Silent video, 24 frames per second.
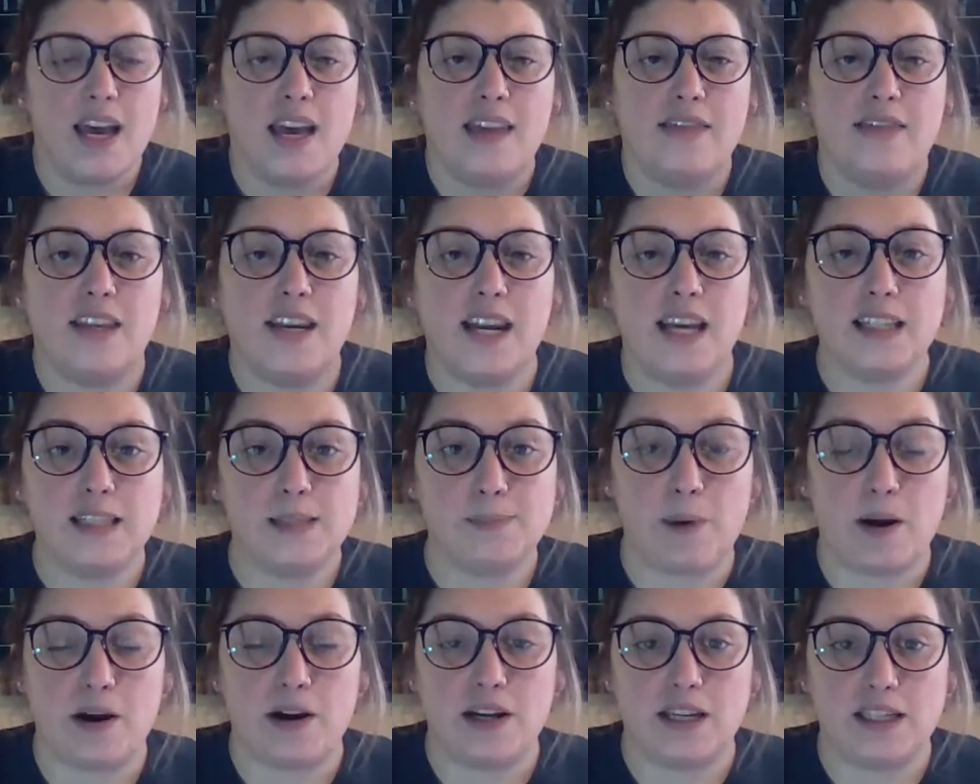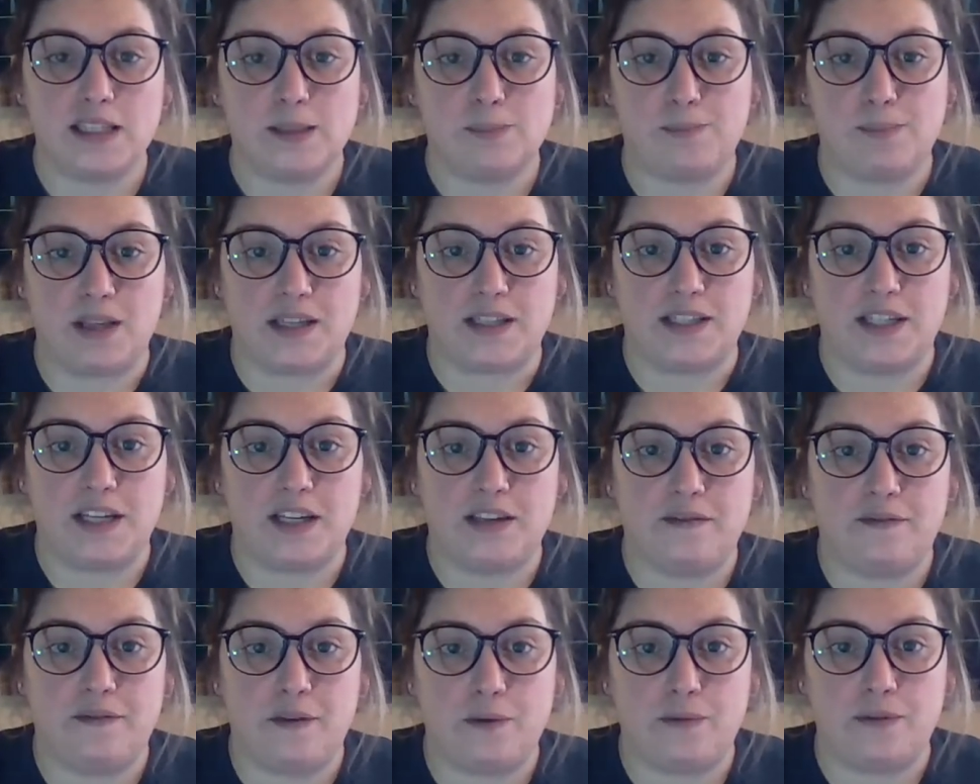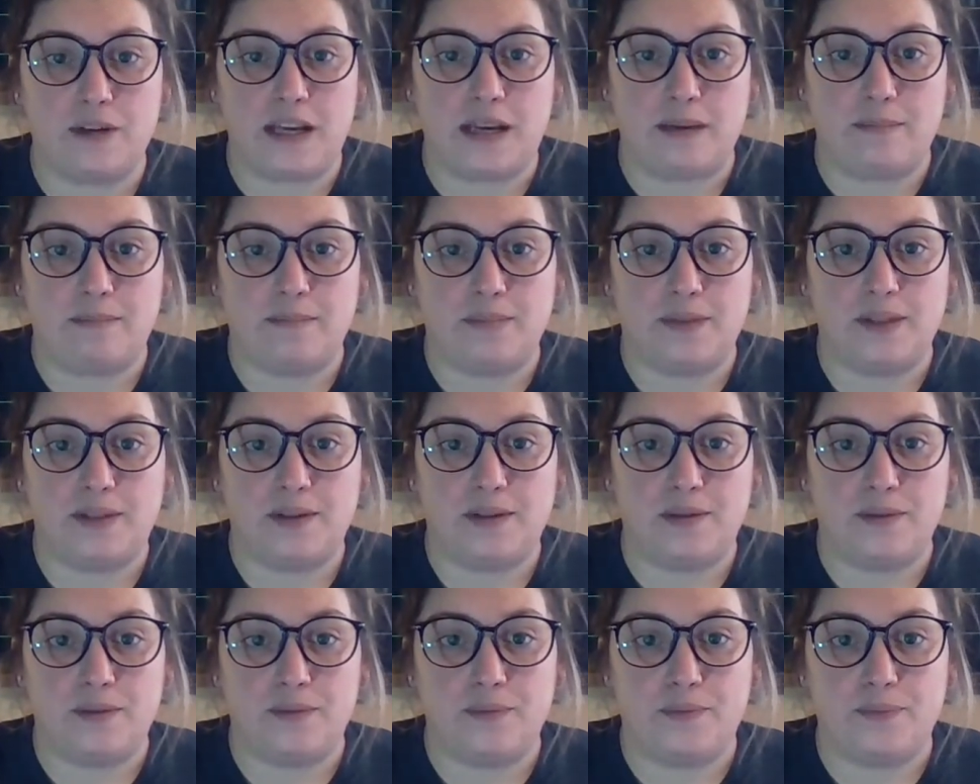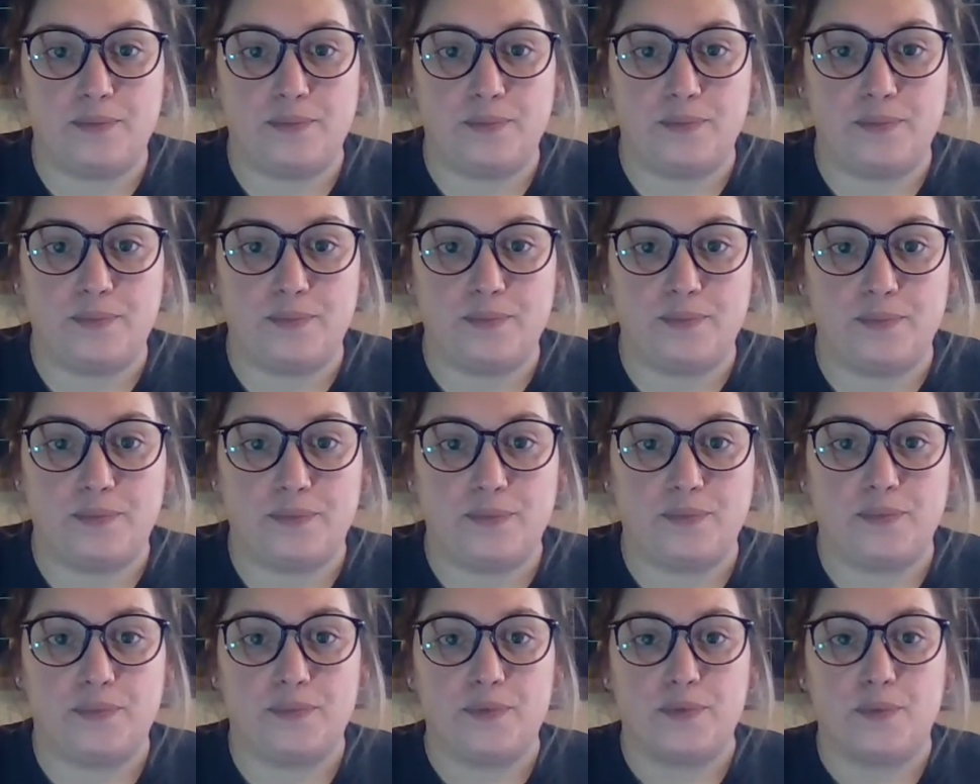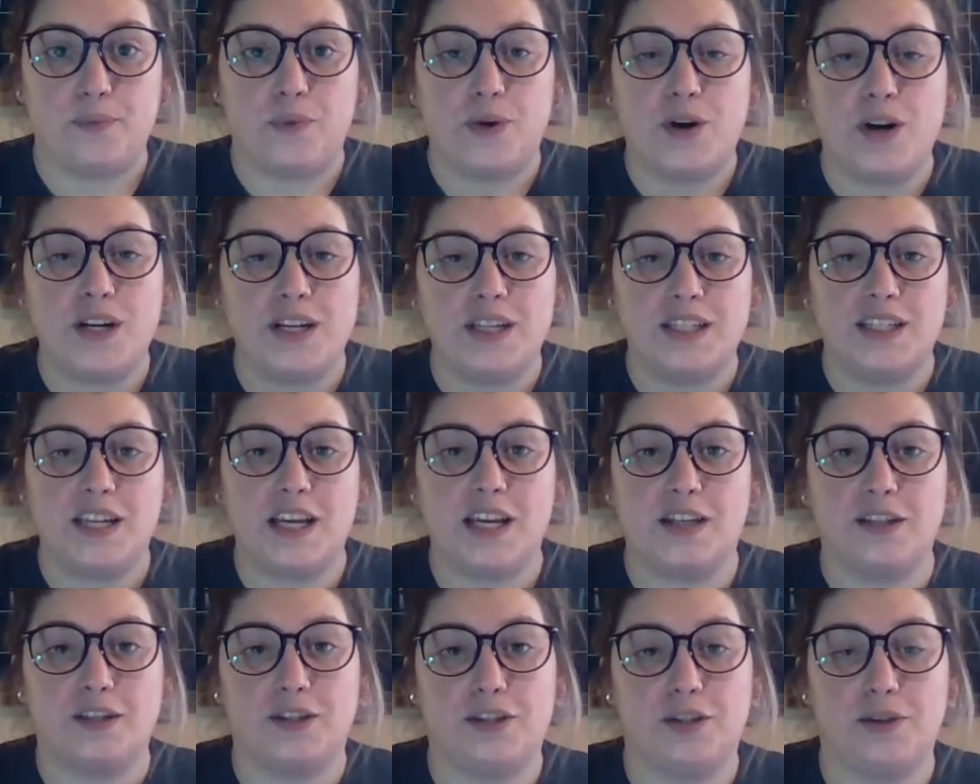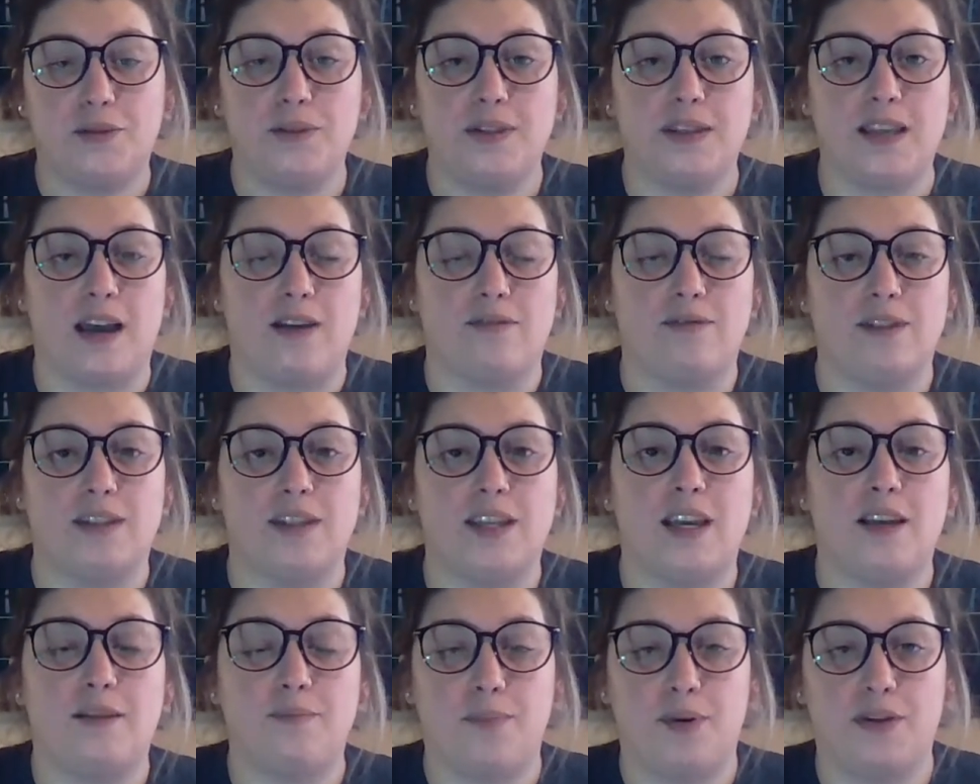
The next part is blending phonemes. We're going to take two sounds and